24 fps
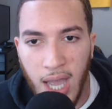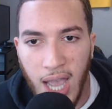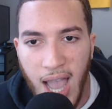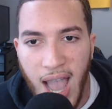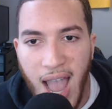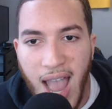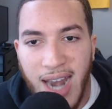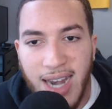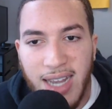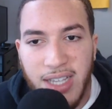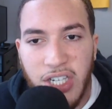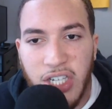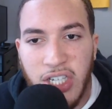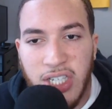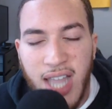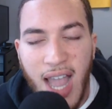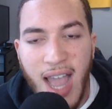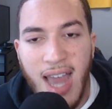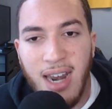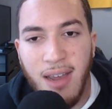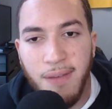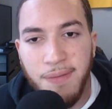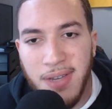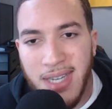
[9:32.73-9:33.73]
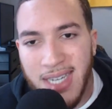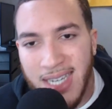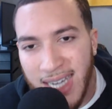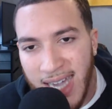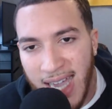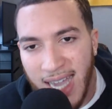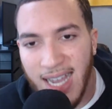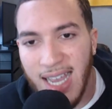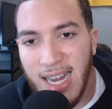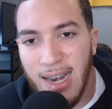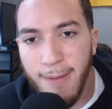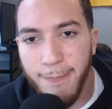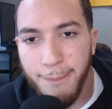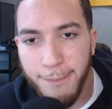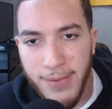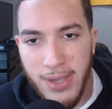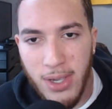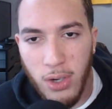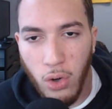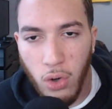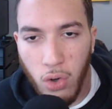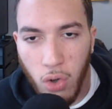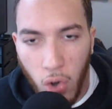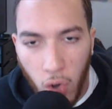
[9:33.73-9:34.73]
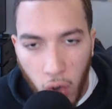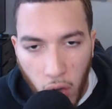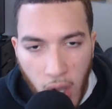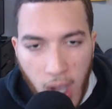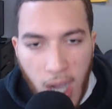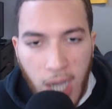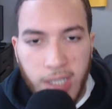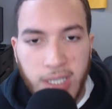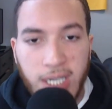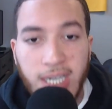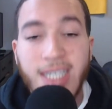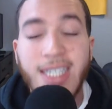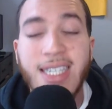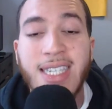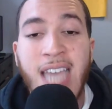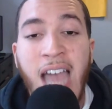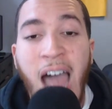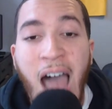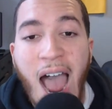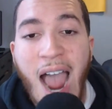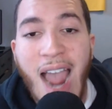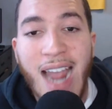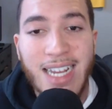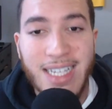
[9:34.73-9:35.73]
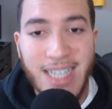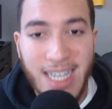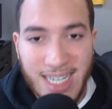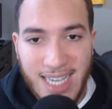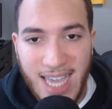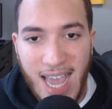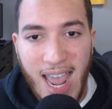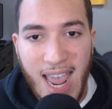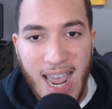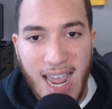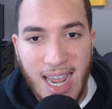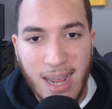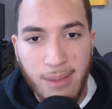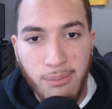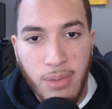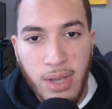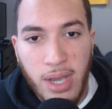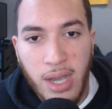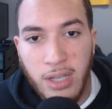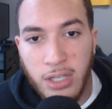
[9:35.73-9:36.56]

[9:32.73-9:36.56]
And instead of kicking a field goal to tie the game,